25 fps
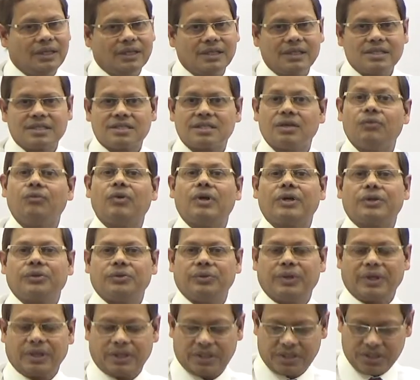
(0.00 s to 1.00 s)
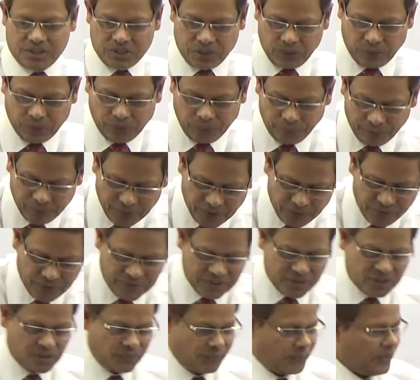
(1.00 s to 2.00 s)
is somewhat unique. So,
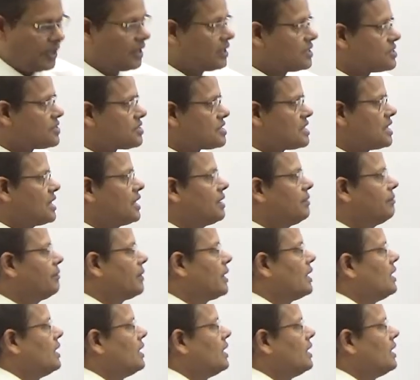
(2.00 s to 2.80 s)
first of all, you see,